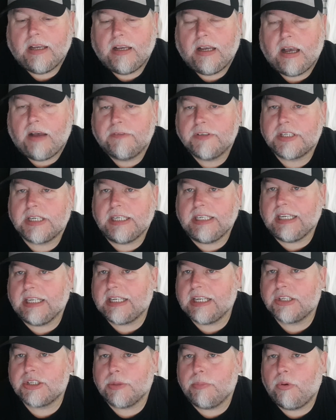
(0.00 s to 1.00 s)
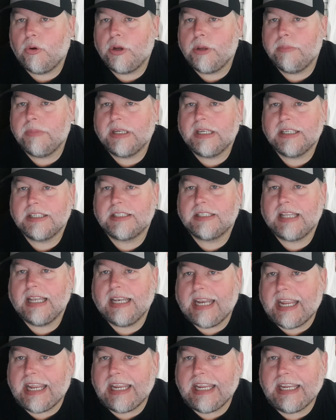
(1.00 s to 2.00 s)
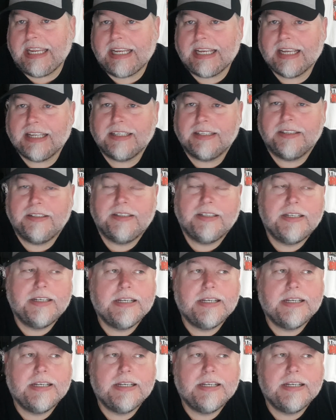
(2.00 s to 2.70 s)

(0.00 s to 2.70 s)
Obviously, the disappointment is the league and